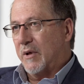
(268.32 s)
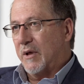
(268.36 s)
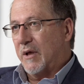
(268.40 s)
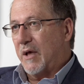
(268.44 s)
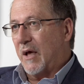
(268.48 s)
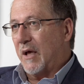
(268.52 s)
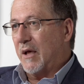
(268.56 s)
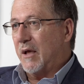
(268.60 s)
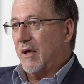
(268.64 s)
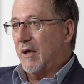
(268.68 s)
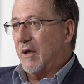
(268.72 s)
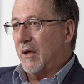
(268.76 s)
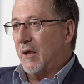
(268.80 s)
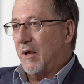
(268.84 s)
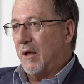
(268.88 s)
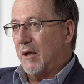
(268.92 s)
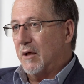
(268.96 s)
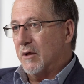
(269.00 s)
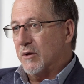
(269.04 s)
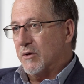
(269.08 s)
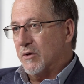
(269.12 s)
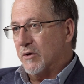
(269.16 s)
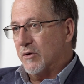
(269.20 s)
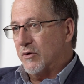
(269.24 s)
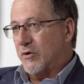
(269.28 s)
Getting
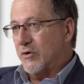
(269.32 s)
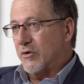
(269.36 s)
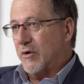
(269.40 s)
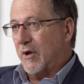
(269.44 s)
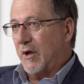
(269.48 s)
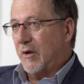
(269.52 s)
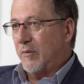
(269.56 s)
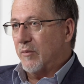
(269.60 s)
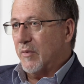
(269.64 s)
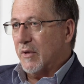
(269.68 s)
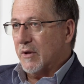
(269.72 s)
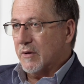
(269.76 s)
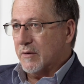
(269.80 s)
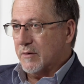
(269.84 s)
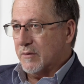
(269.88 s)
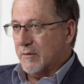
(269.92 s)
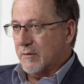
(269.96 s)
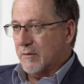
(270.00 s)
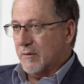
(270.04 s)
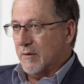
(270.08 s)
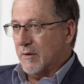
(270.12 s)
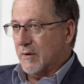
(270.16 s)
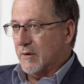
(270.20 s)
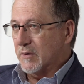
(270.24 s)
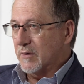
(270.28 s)
into treatment
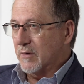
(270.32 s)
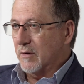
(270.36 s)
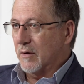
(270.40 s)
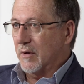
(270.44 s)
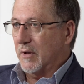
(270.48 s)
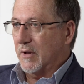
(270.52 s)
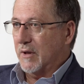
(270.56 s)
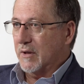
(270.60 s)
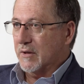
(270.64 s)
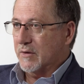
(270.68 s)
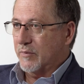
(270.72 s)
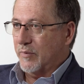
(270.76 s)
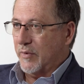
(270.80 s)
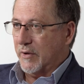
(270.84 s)
as early as